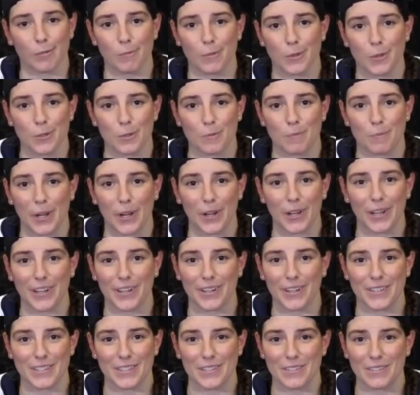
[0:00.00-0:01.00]
those
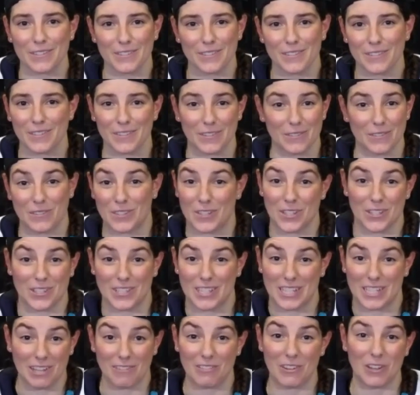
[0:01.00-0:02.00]
barriers of
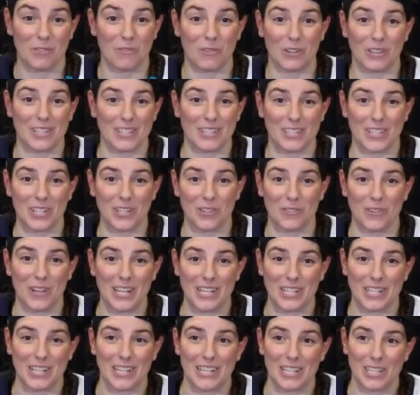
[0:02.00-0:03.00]
just given what the
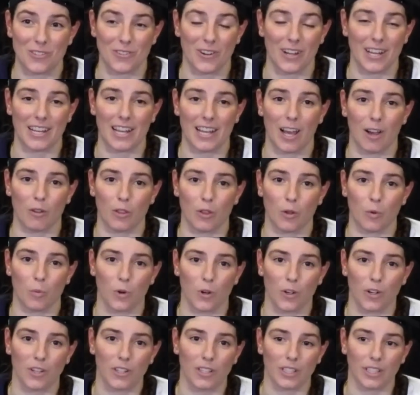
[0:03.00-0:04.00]
situation is right now in the
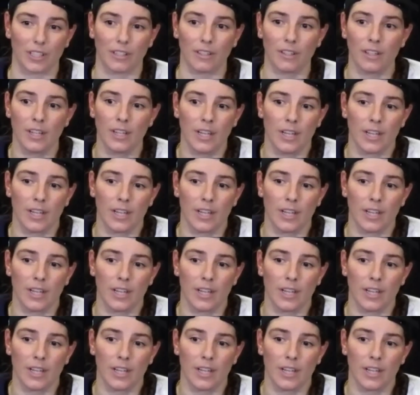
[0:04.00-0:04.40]
world. And,